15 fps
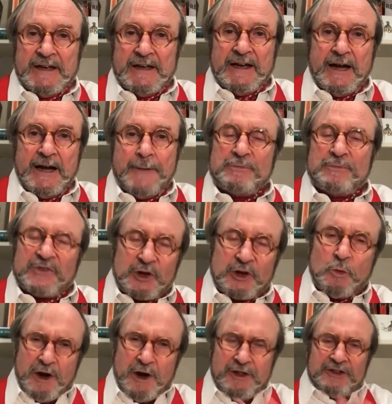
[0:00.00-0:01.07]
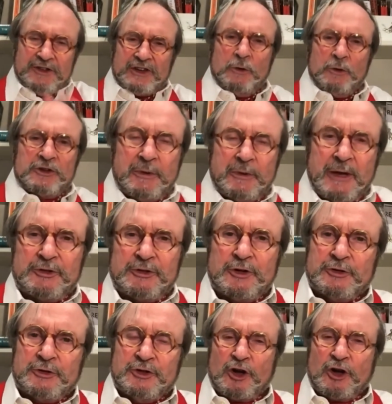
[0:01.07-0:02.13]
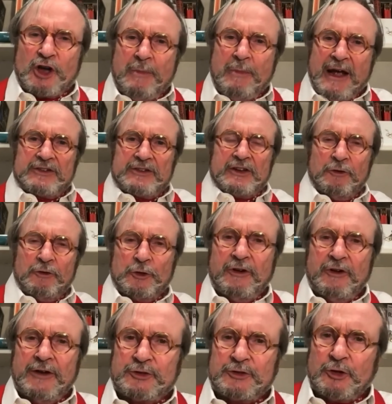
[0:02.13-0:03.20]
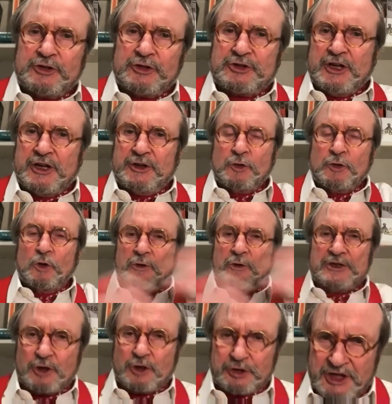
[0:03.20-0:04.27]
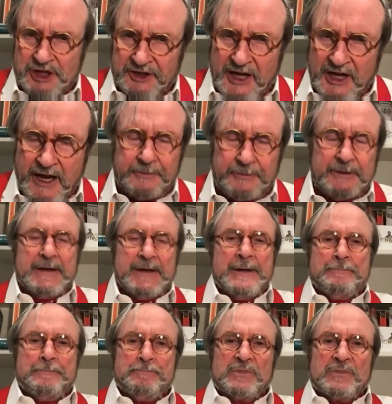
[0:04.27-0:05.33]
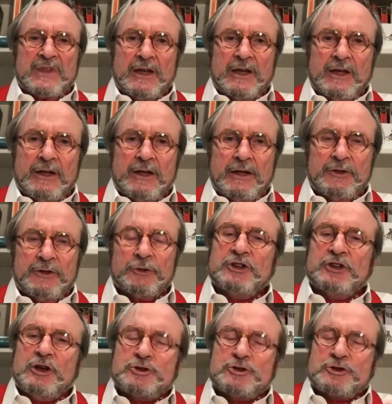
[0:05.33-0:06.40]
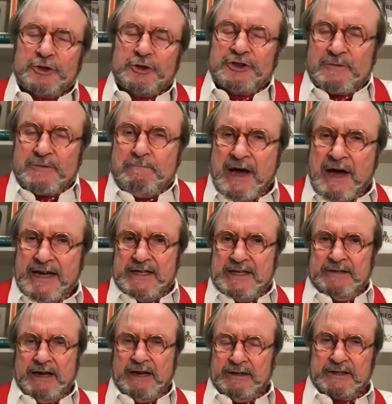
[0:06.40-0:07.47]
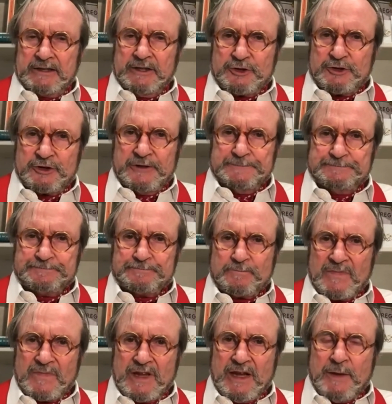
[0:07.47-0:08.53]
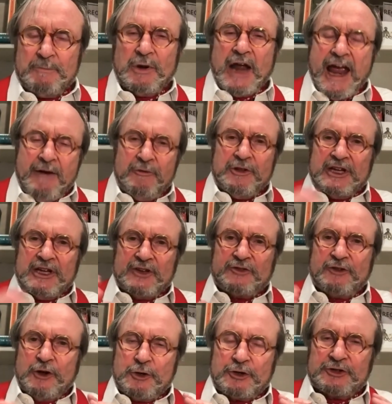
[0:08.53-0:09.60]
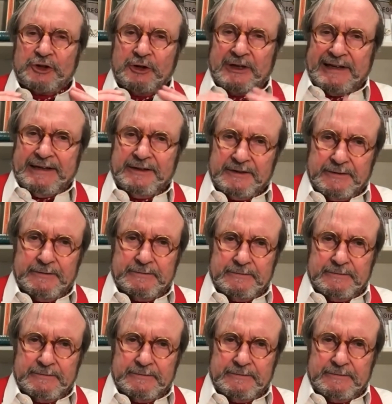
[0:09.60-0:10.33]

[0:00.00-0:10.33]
Um, so one of the things I wanted to be able to do is not go back to the 45 stock exchanges, all of which got shut down. There is no shortage of money around the country, but everything is focused on London.